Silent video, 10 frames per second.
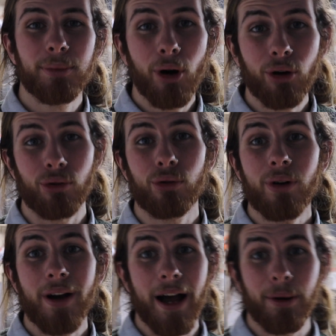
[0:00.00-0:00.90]

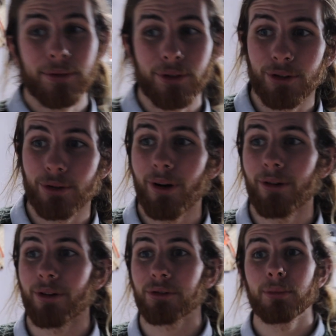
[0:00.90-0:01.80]
tomorrow I was going to go
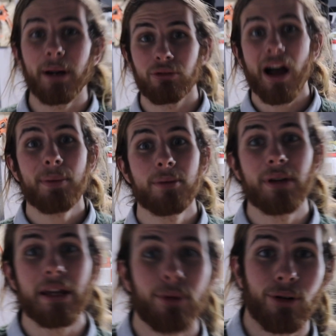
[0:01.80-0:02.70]
out and I was going to buy wrapping
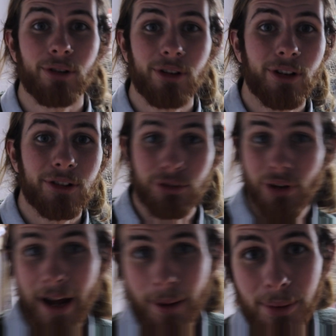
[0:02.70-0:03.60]
paper to
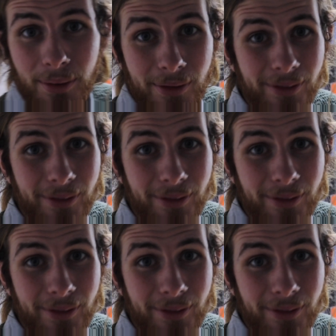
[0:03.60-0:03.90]
wrap.